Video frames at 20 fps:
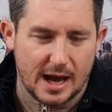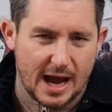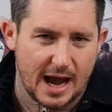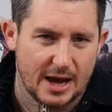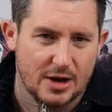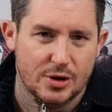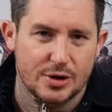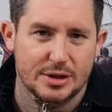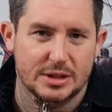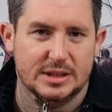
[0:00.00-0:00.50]
I
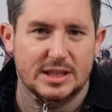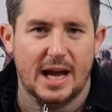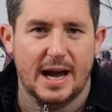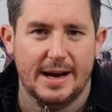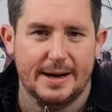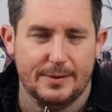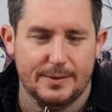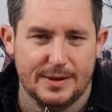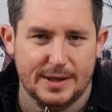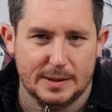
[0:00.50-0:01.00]
could have
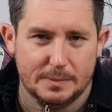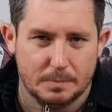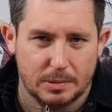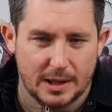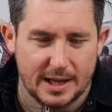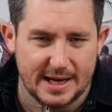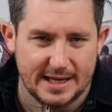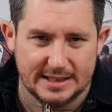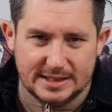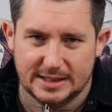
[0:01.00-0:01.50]
started with this
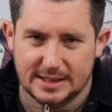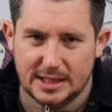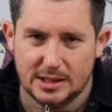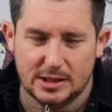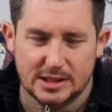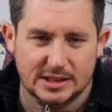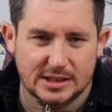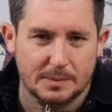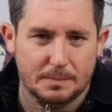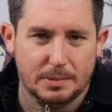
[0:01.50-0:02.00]
place. This
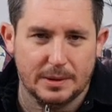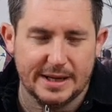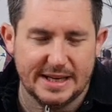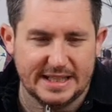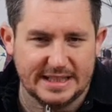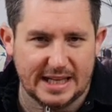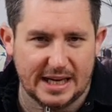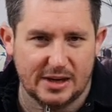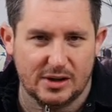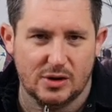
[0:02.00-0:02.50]
is the
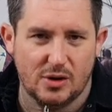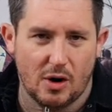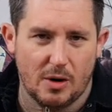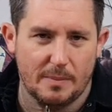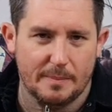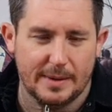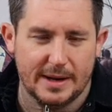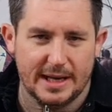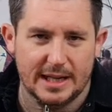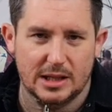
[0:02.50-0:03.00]
place that got
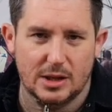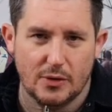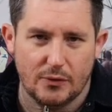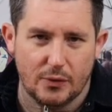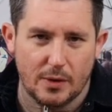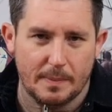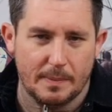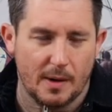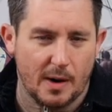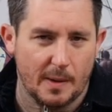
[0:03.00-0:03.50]
me in love
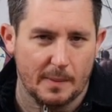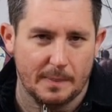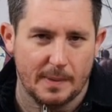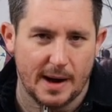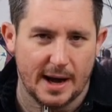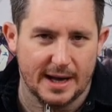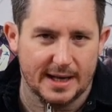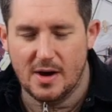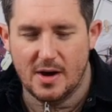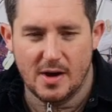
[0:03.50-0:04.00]
with pork
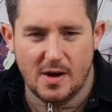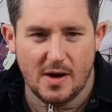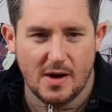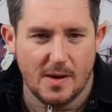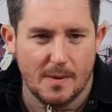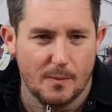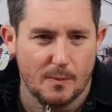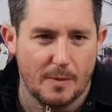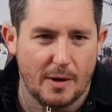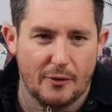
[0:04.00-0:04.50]
pies.
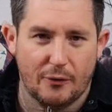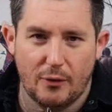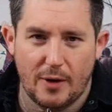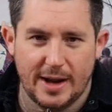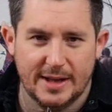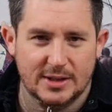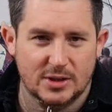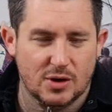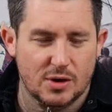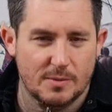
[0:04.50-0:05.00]
My
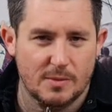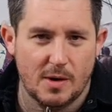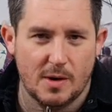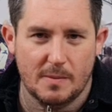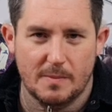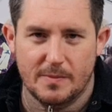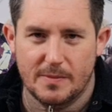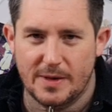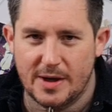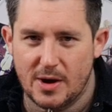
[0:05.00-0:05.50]
friends come
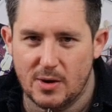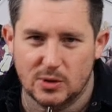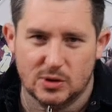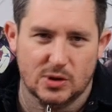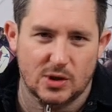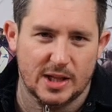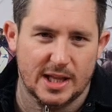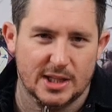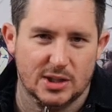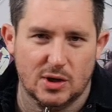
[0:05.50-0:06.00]
up, they always
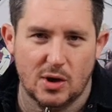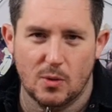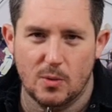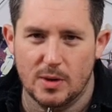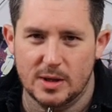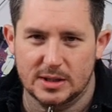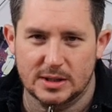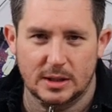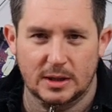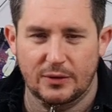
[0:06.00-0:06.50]
go, let's go
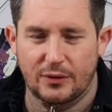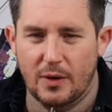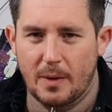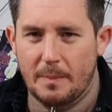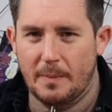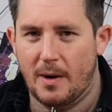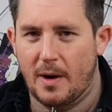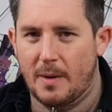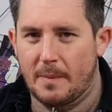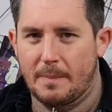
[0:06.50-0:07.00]
Wilson's for a
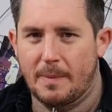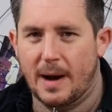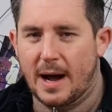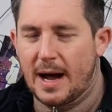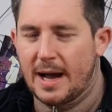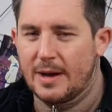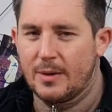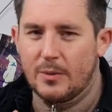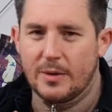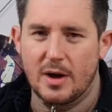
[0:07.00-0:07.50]
pork
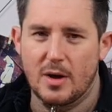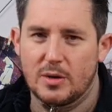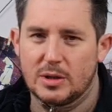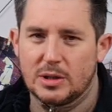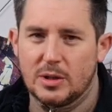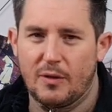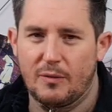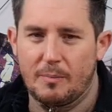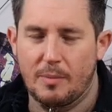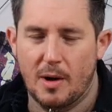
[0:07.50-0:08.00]
pie. We always
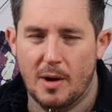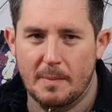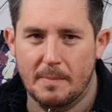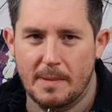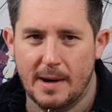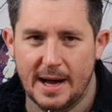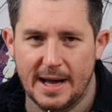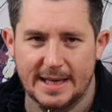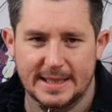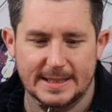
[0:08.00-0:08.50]
love pork
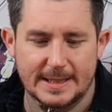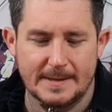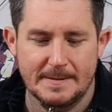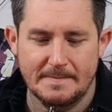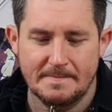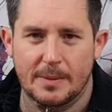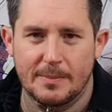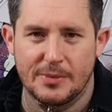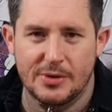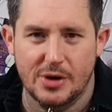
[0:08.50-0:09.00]
pies.
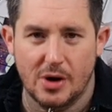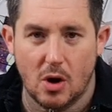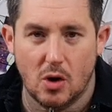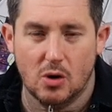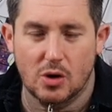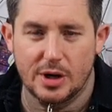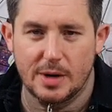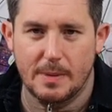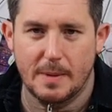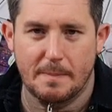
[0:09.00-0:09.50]
I'm
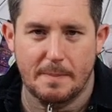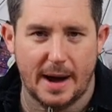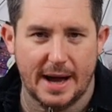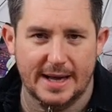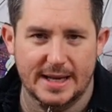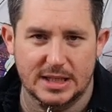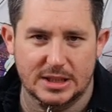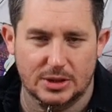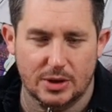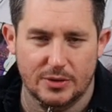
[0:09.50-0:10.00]
not going to be
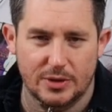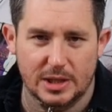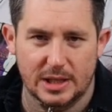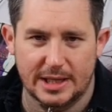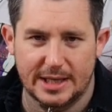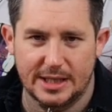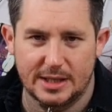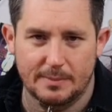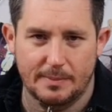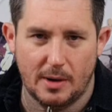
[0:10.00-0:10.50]
biased on the
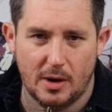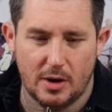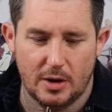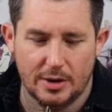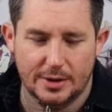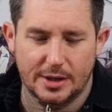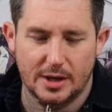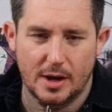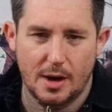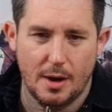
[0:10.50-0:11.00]

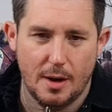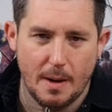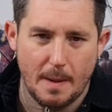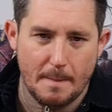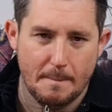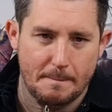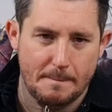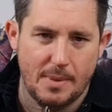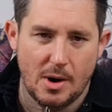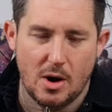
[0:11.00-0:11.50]
leaderboard,
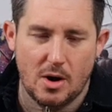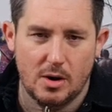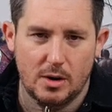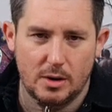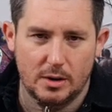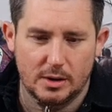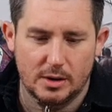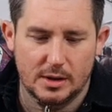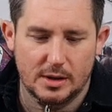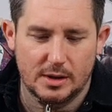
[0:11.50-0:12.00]
but,